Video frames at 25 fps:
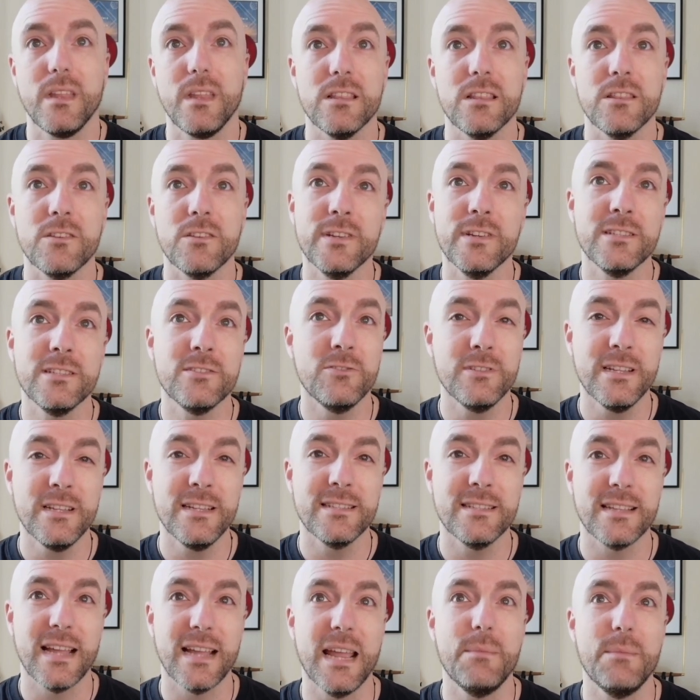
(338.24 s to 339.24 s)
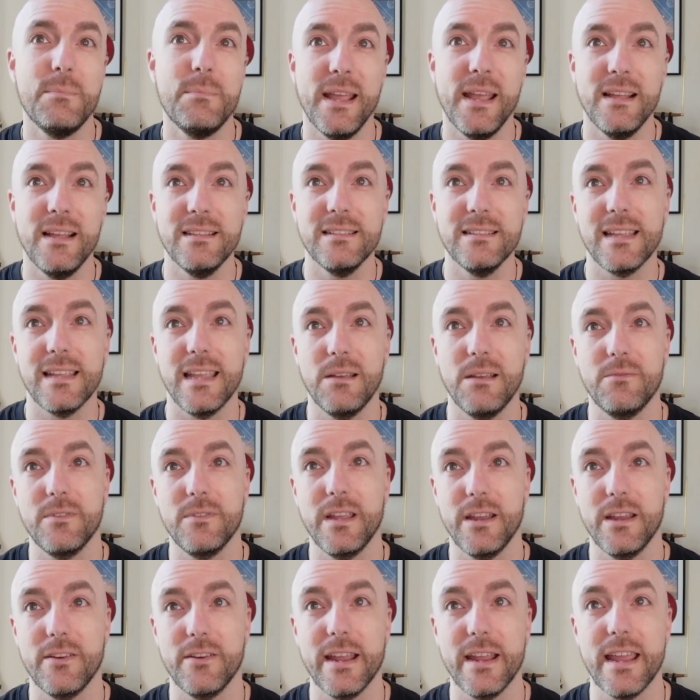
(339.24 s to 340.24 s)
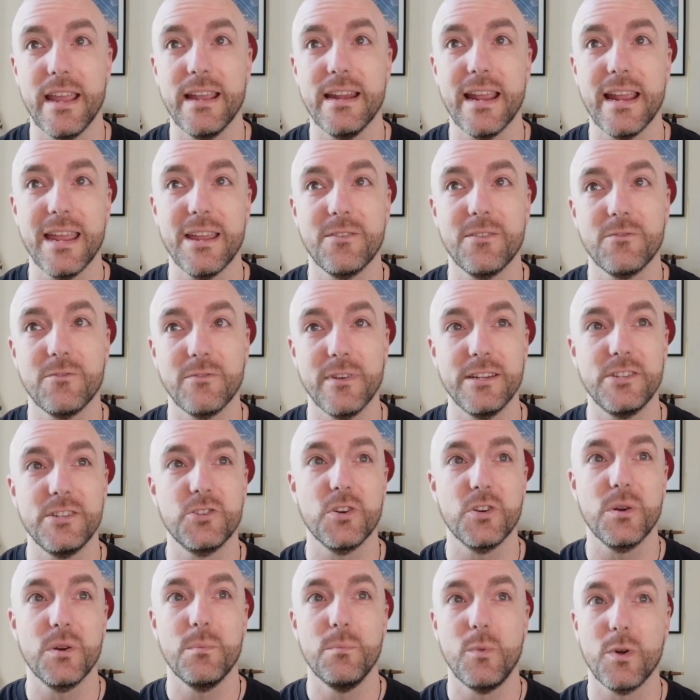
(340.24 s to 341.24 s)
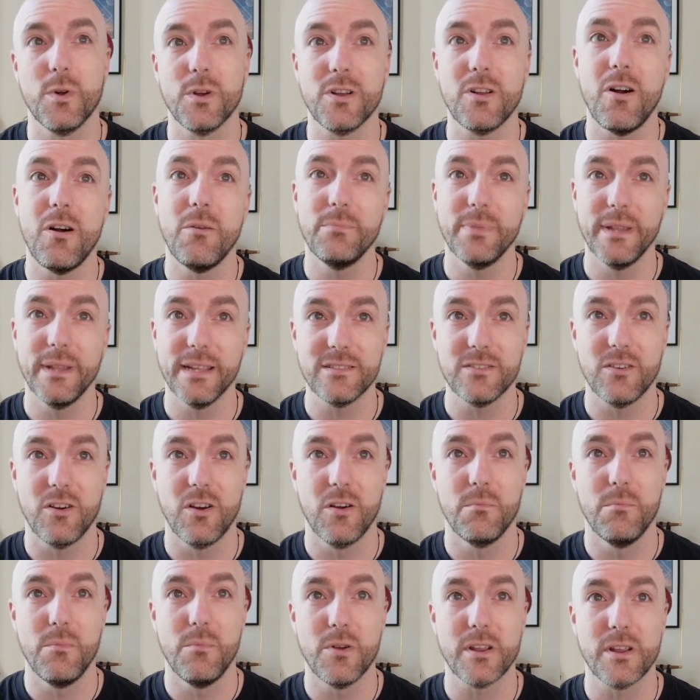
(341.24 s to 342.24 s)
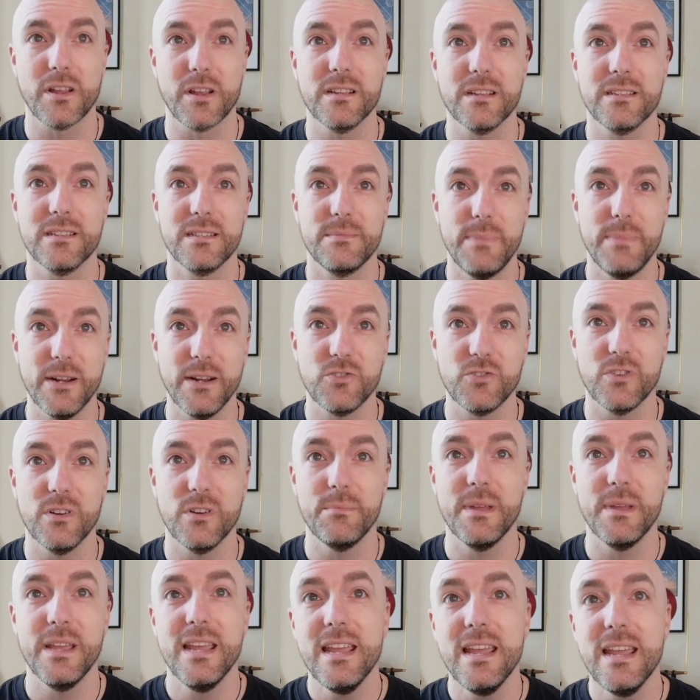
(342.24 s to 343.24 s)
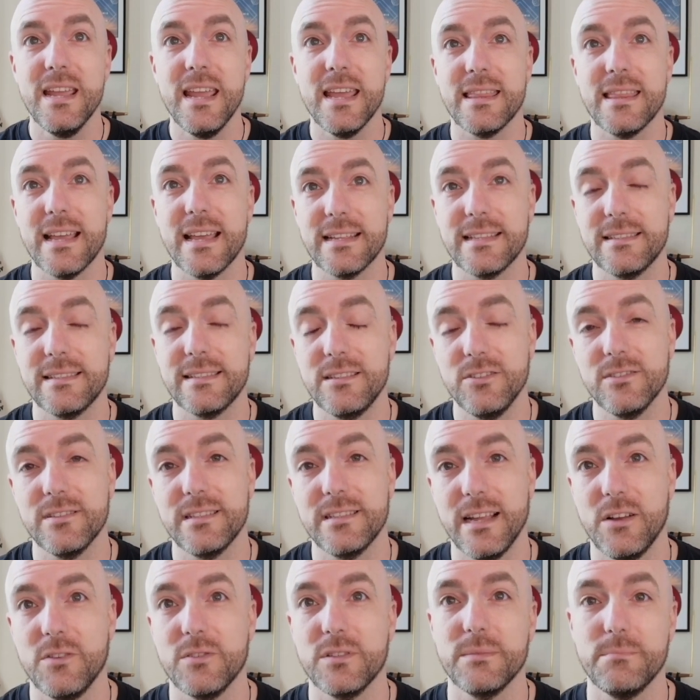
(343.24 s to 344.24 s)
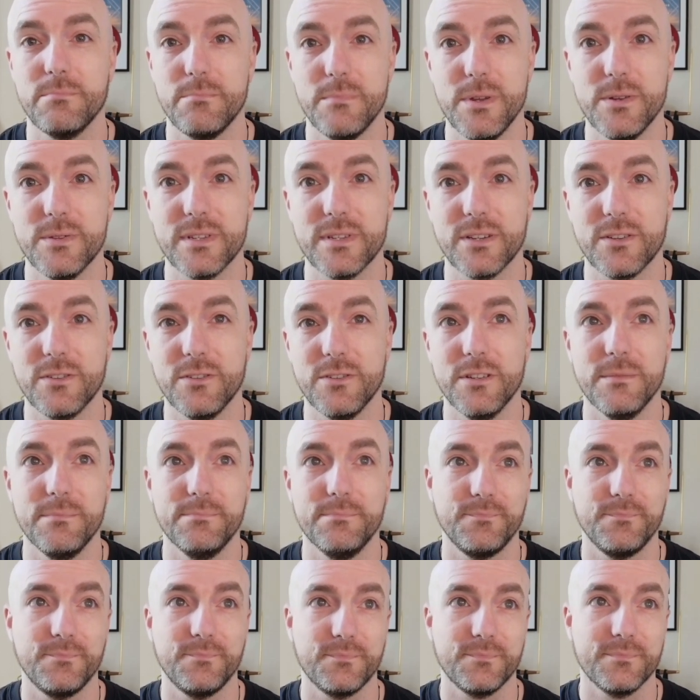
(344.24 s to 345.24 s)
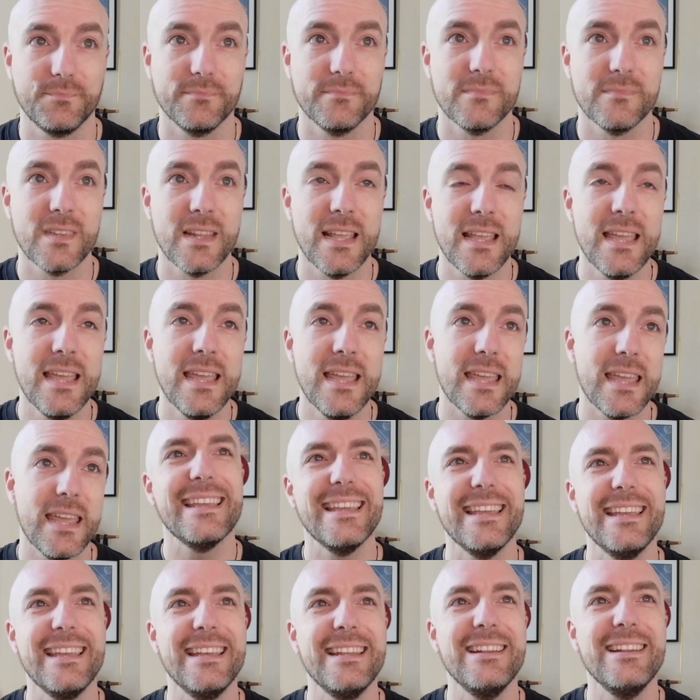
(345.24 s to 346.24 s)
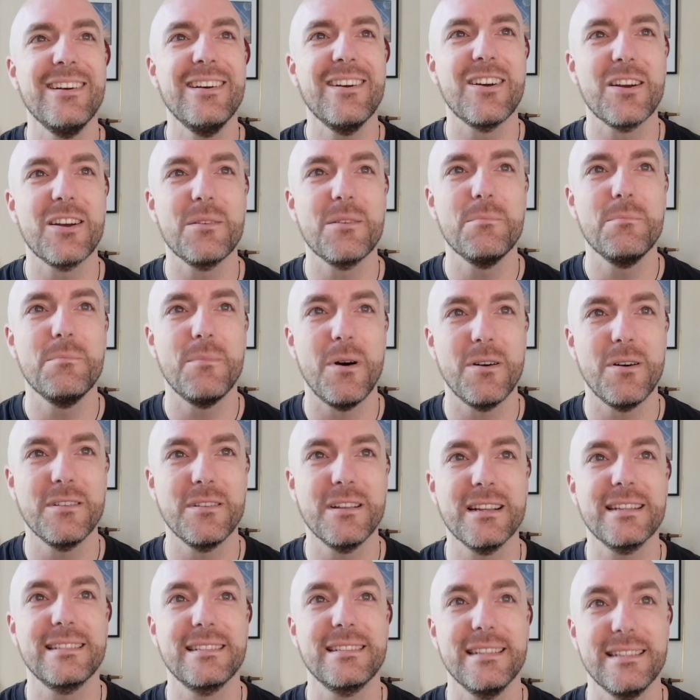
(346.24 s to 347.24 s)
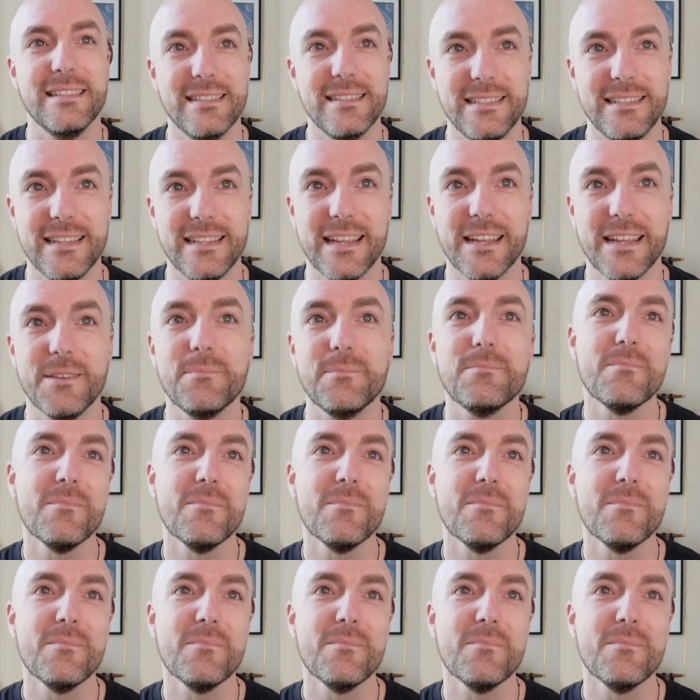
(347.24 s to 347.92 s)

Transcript: the resulting sidebands can create a richer, more complex harmonic spectrum that still sounds musical. Inharmonicity,